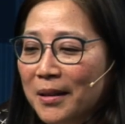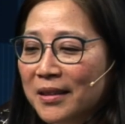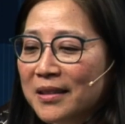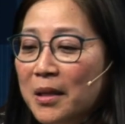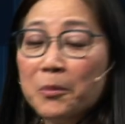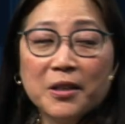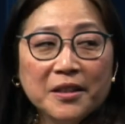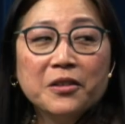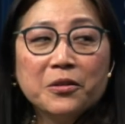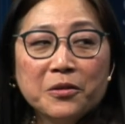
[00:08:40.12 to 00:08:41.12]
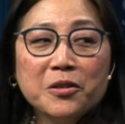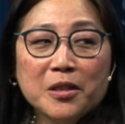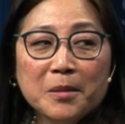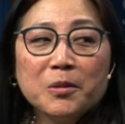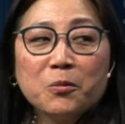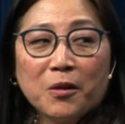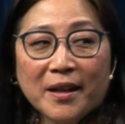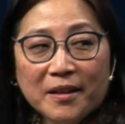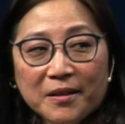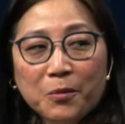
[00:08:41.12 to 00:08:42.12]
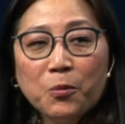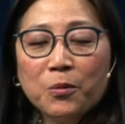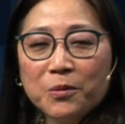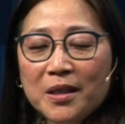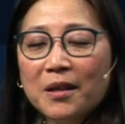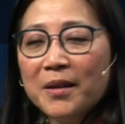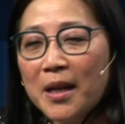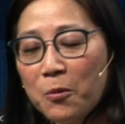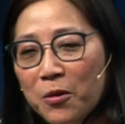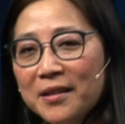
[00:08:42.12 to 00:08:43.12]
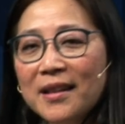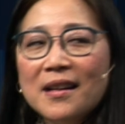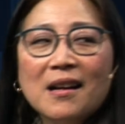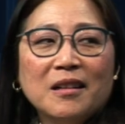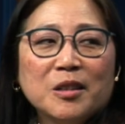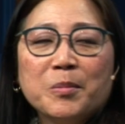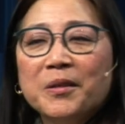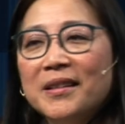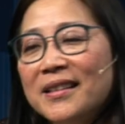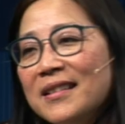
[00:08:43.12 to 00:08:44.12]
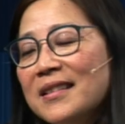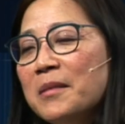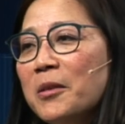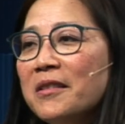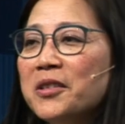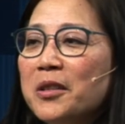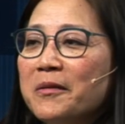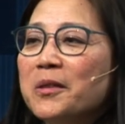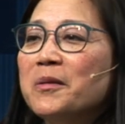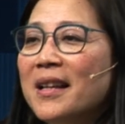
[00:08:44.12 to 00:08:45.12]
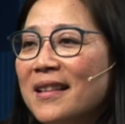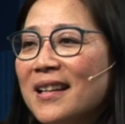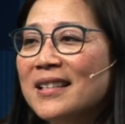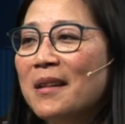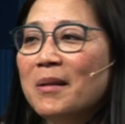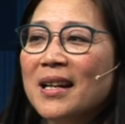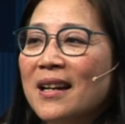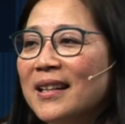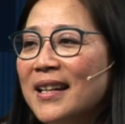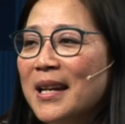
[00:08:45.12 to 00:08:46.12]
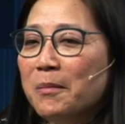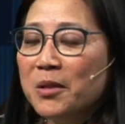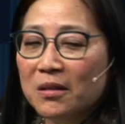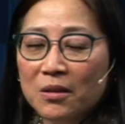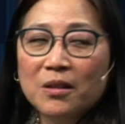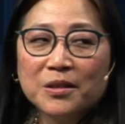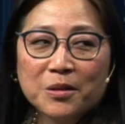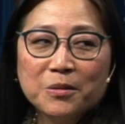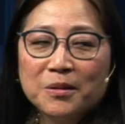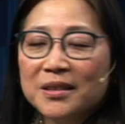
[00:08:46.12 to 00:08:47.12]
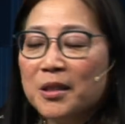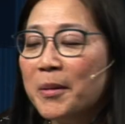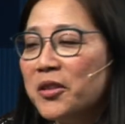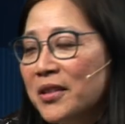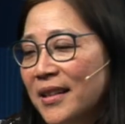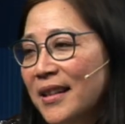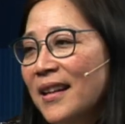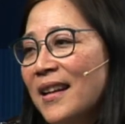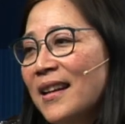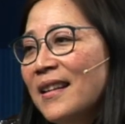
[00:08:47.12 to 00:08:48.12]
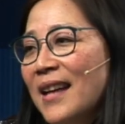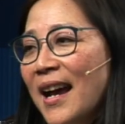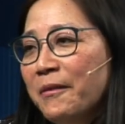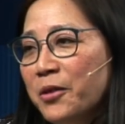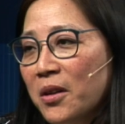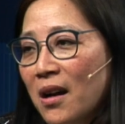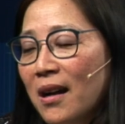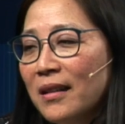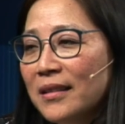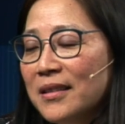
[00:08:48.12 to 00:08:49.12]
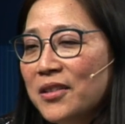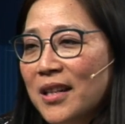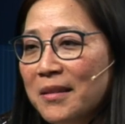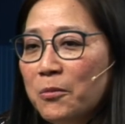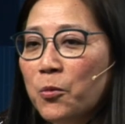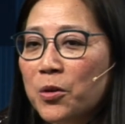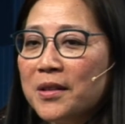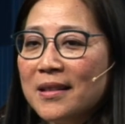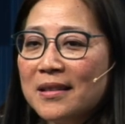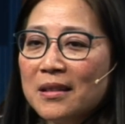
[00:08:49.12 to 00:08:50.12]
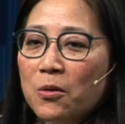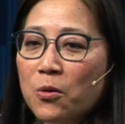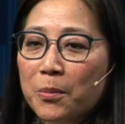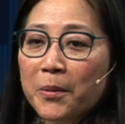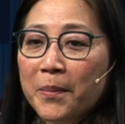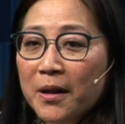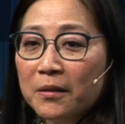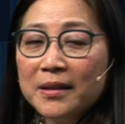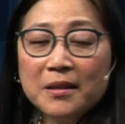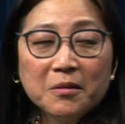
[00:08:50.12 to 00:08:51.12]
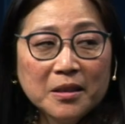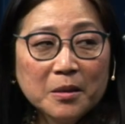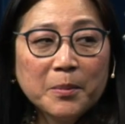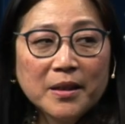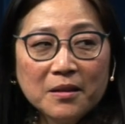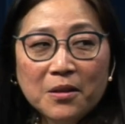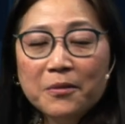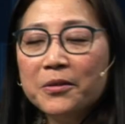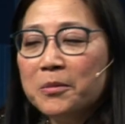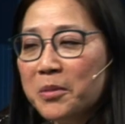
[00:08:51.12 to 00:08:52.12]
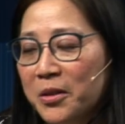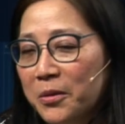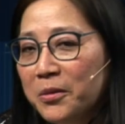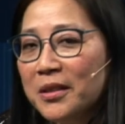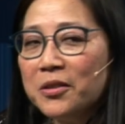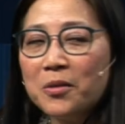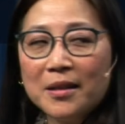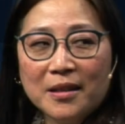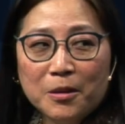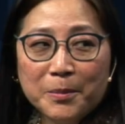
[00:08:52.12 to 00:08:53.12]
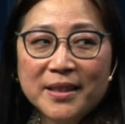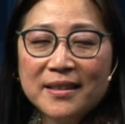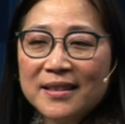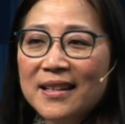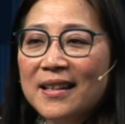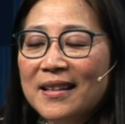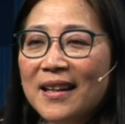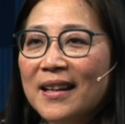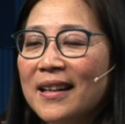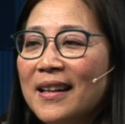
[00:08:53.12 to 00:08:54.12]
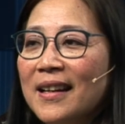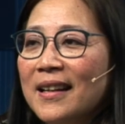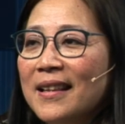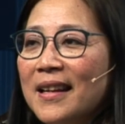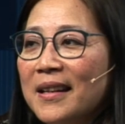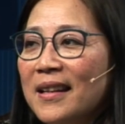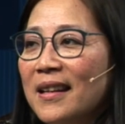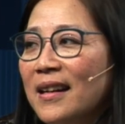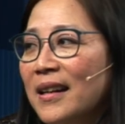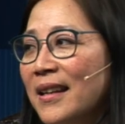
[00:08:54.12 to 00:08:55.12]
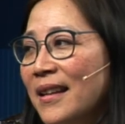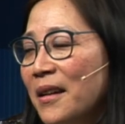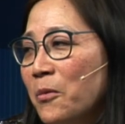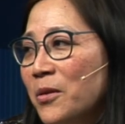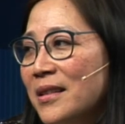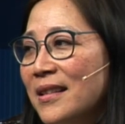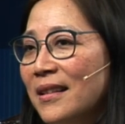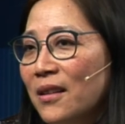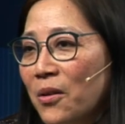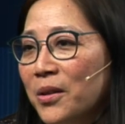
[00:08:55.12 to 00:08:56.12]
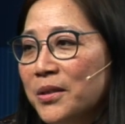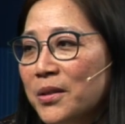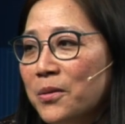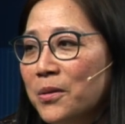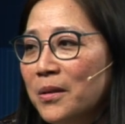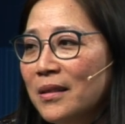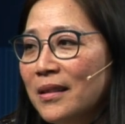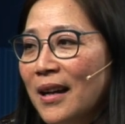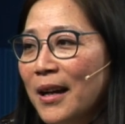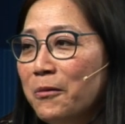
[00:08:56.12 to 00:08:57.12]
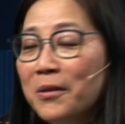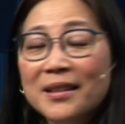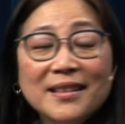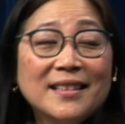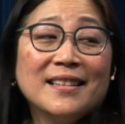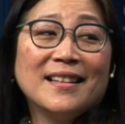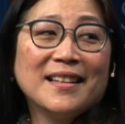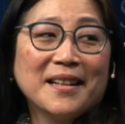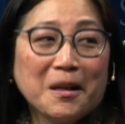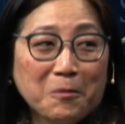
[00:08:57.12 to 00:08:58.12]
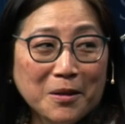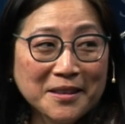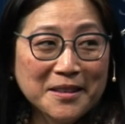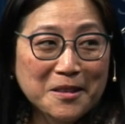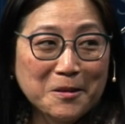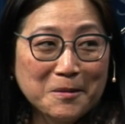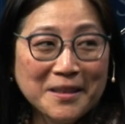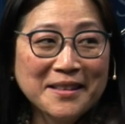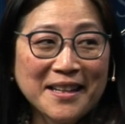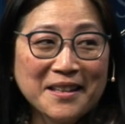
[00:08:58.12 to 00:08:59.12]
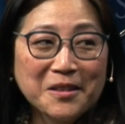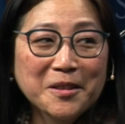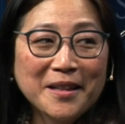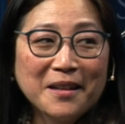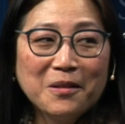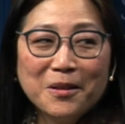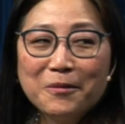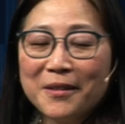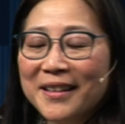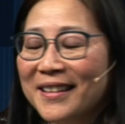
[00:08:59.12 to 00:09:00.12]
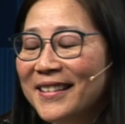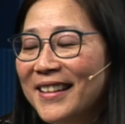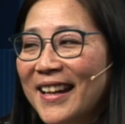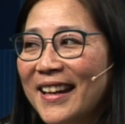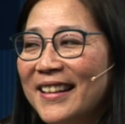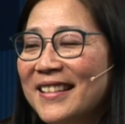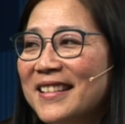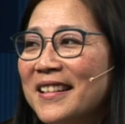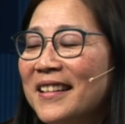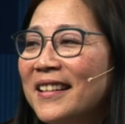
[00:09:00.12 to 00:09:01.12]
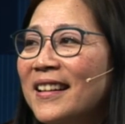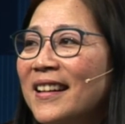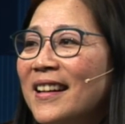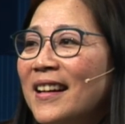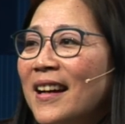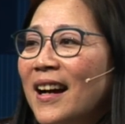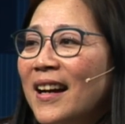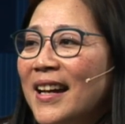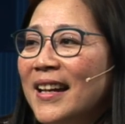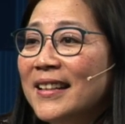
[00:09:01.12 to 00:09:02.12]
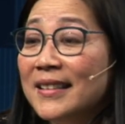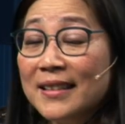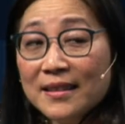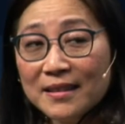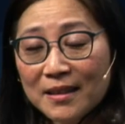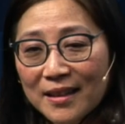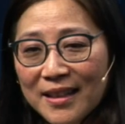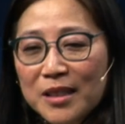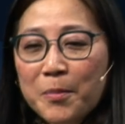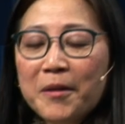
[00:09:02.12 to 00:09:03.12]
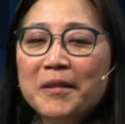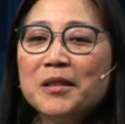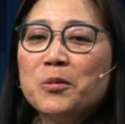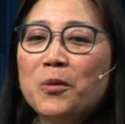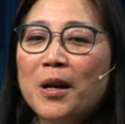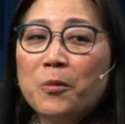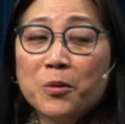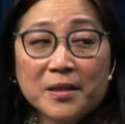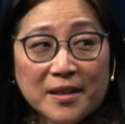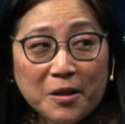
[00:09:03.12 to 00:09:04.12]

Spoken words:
summer internships where I could, and I worked at a hospital and I did some other stuff. So that's how I kind of came to law school, especially after college. I worked as a corporate paralegal at a big law firm, too, to try to help me decide that. Mm-hmm. Then I think once in law school, I really didn't think I wanted to do litigation at all, frankly. And I had a experience where I worked in